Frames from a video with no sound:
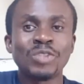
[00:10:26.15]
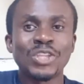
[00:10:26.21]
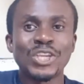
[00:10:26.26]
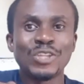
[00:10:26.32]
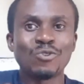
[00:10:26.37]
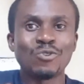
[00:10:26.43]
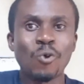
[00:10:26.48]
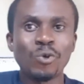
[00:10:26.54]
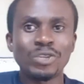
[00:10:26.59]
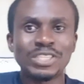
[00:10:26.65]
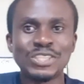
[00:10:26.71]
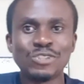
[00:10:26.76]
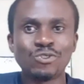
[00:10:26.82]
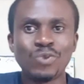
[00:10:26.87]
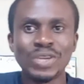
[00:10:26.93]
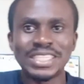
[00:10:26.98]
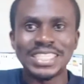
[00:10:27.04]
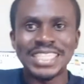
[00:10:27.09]
It goes
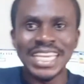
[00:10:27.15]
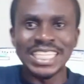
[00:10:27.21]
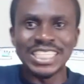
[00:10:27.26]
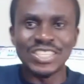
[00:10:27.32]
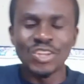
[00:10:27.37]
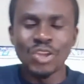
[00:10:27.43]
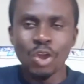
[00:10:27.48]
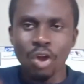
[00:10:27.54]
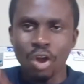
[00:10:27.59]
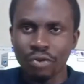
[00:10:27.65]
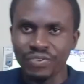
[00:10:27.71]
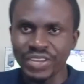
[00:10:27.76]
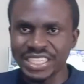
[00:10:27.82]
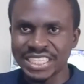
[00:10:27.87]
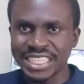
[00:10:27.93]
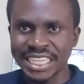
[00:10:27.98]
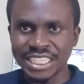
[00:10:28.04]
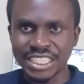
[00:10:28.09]
into a state of
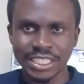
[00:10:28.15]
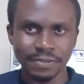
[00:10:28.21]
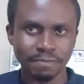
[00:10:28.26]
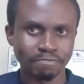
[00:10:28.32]
extension.